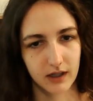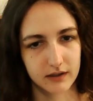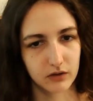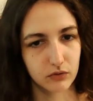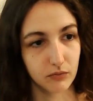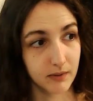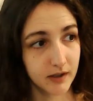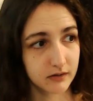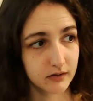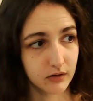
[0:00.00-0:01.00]
like the
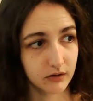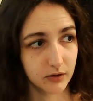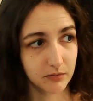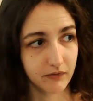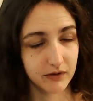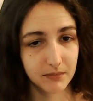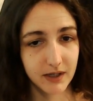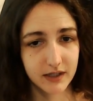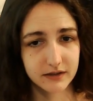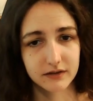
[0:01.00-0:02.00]
duvet on top of the
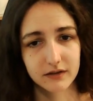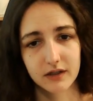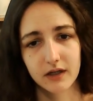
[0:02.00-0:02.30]
bed.